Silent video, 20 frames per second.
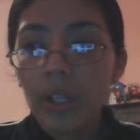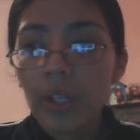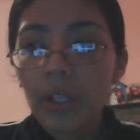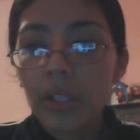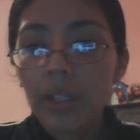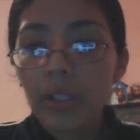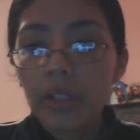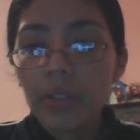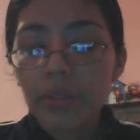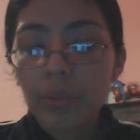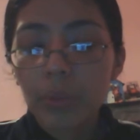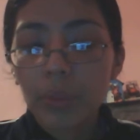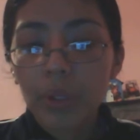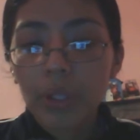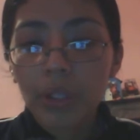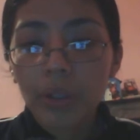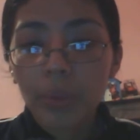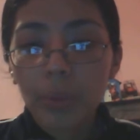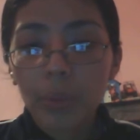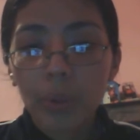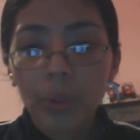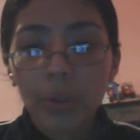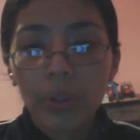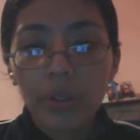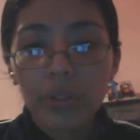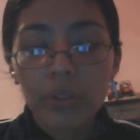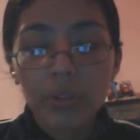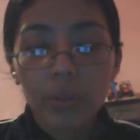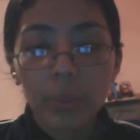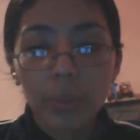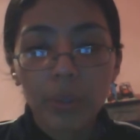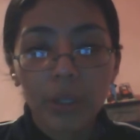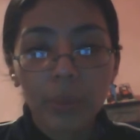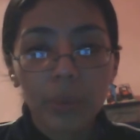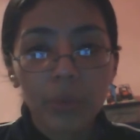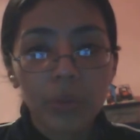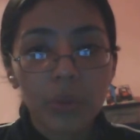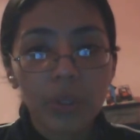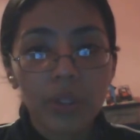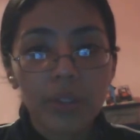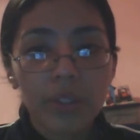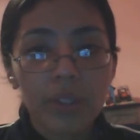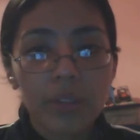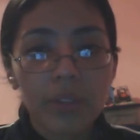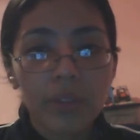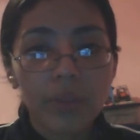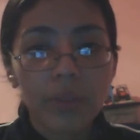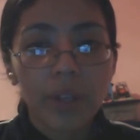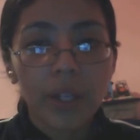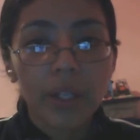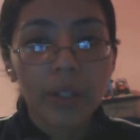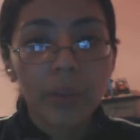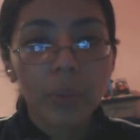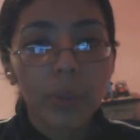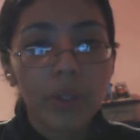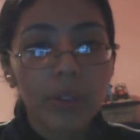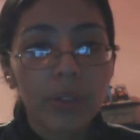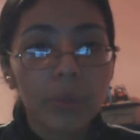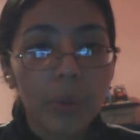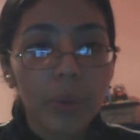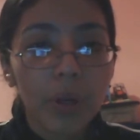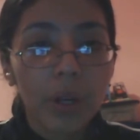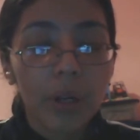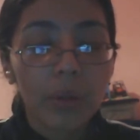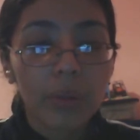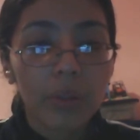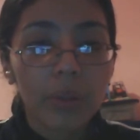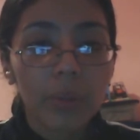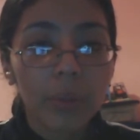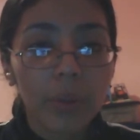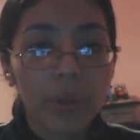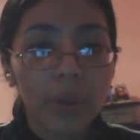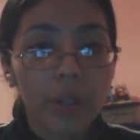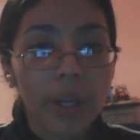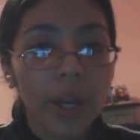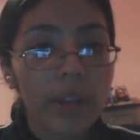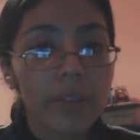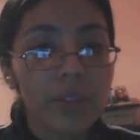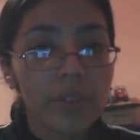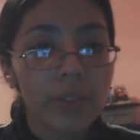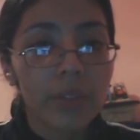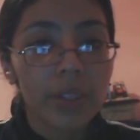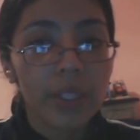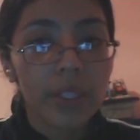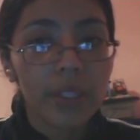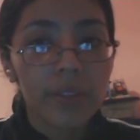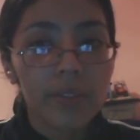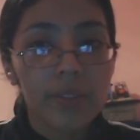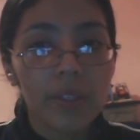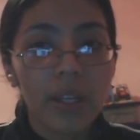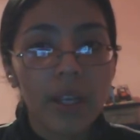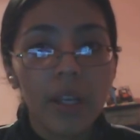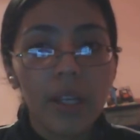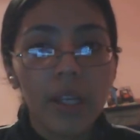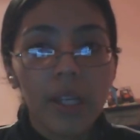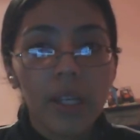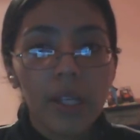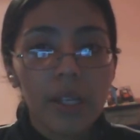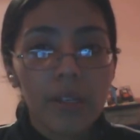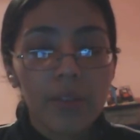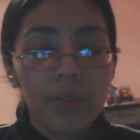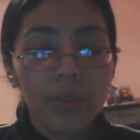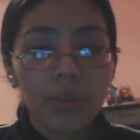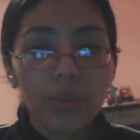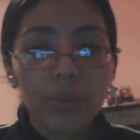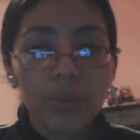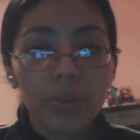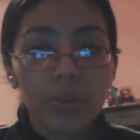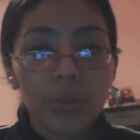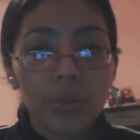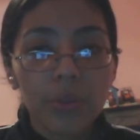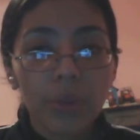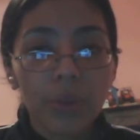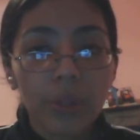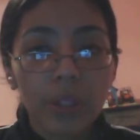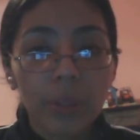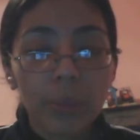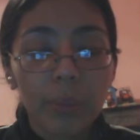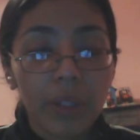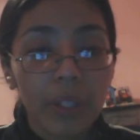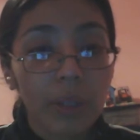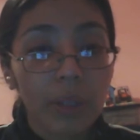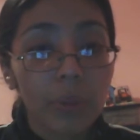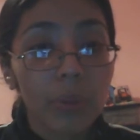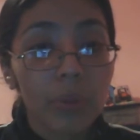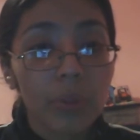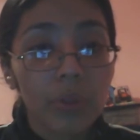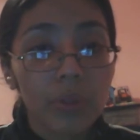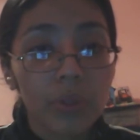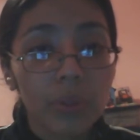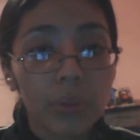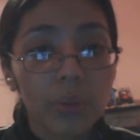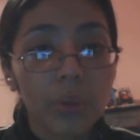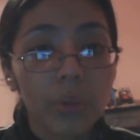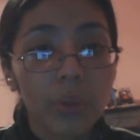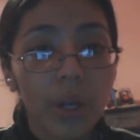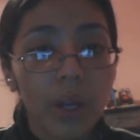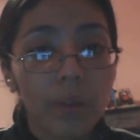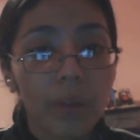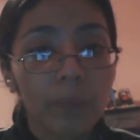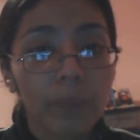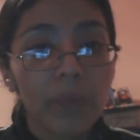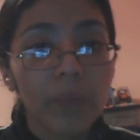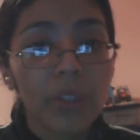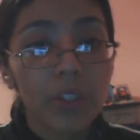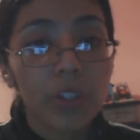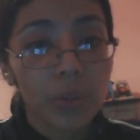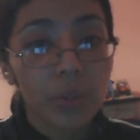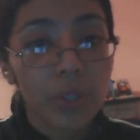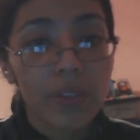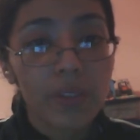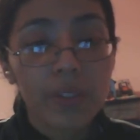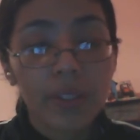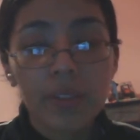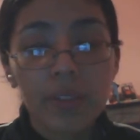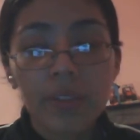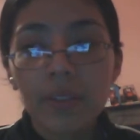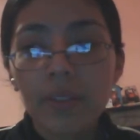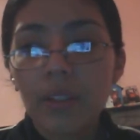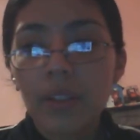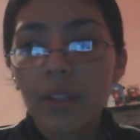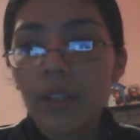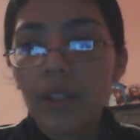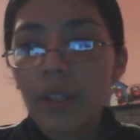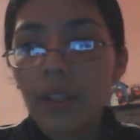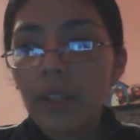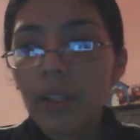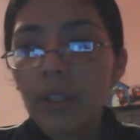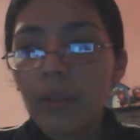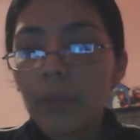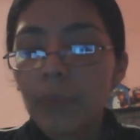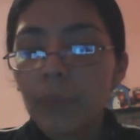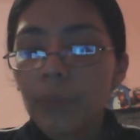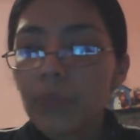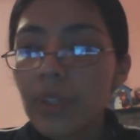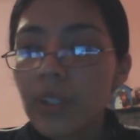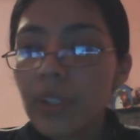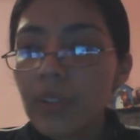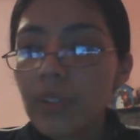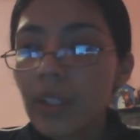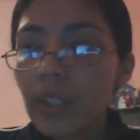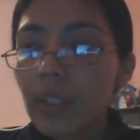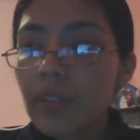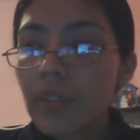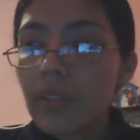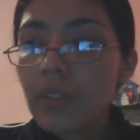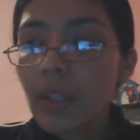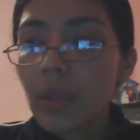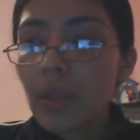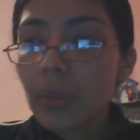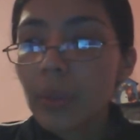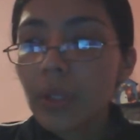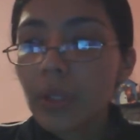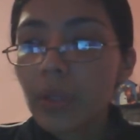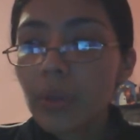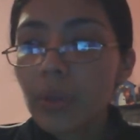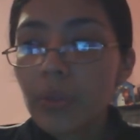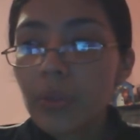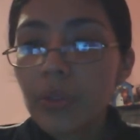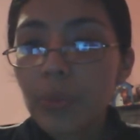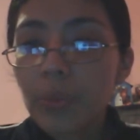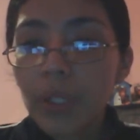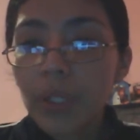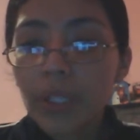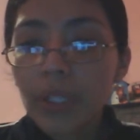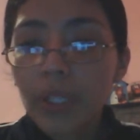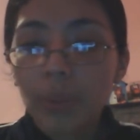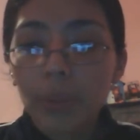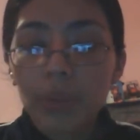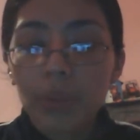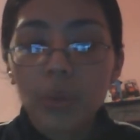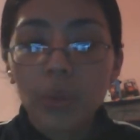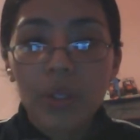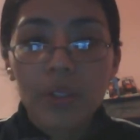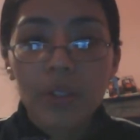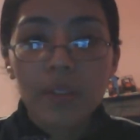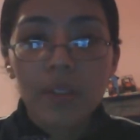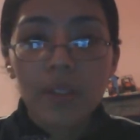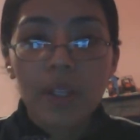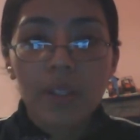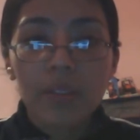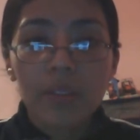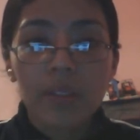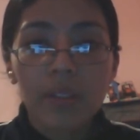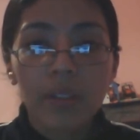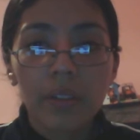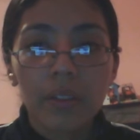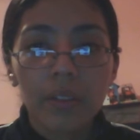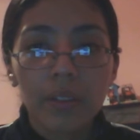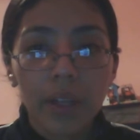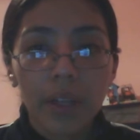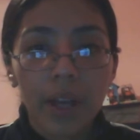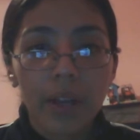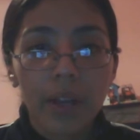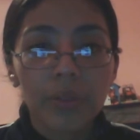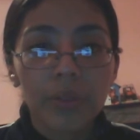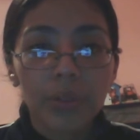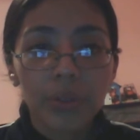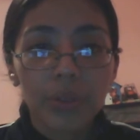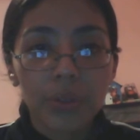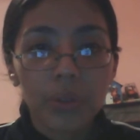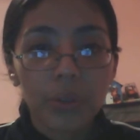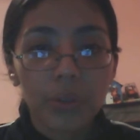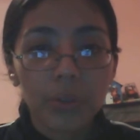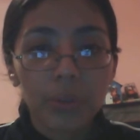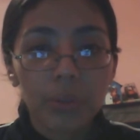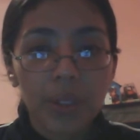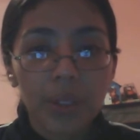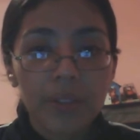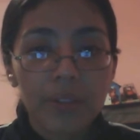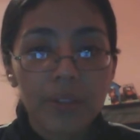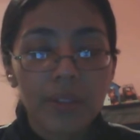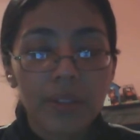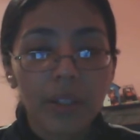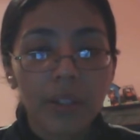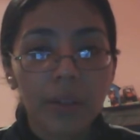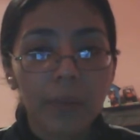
It's really important to be able to identify what the problem or hazard is in order to truly be able to address it. The second step includes being able to assess the hazard or risk.